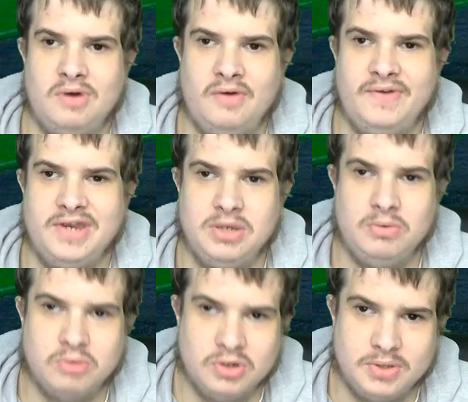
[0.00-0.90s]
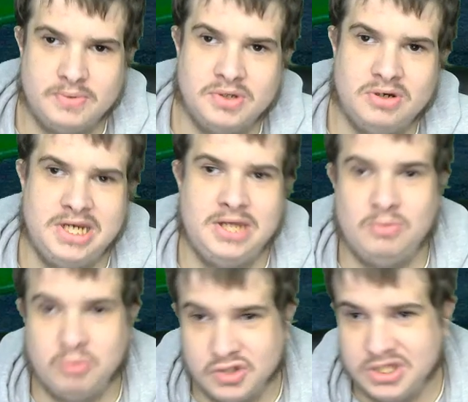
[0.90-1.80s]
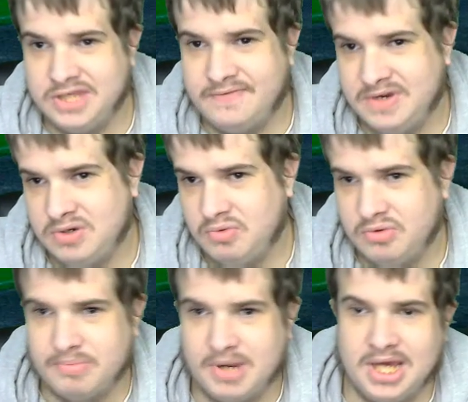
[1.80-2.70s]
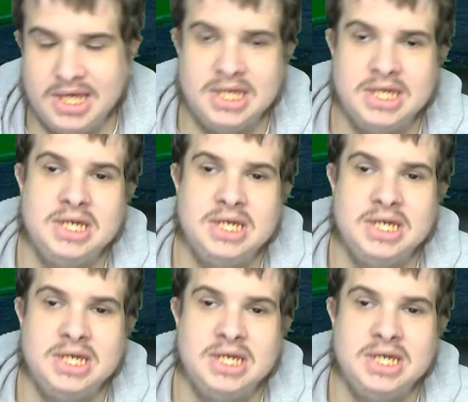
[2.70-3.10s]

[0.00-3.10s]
I think he was offside, he was interfering with play.